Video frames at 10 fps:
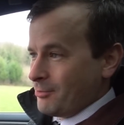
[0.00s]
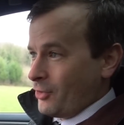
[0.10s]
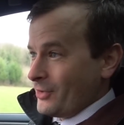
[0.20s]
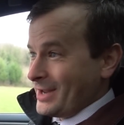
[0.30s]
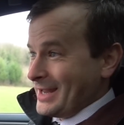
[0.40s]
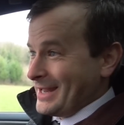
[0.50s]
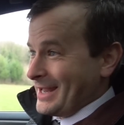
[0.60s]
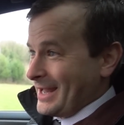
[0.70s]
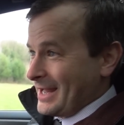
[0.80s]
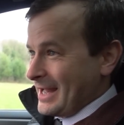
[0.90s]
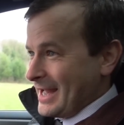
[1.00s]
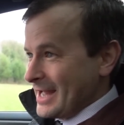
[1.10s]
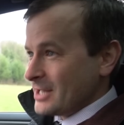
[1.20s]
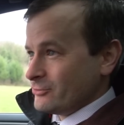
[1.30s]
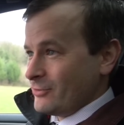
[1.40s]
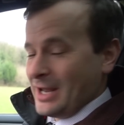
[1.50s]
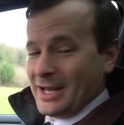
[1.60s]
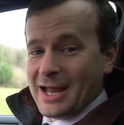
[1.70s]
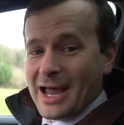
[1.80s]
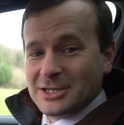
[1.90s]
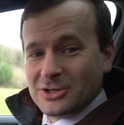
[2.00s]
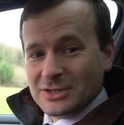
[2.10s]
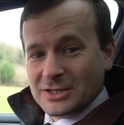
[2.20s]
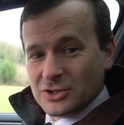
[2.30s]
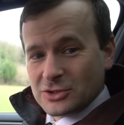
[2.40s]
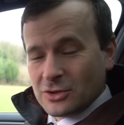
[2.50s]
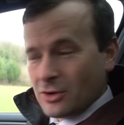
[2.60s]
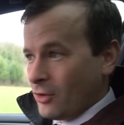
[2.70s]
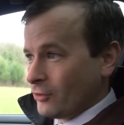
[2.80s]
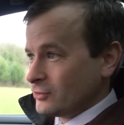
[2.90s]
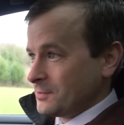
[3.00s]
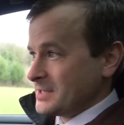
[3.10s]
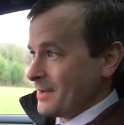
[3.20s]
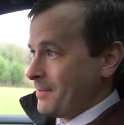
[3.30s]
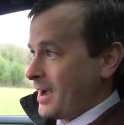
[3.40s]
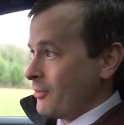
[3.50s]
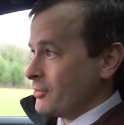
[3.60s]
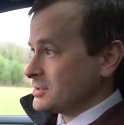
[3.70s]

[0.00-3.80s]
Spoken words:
but it is really nice because it's just 100% power.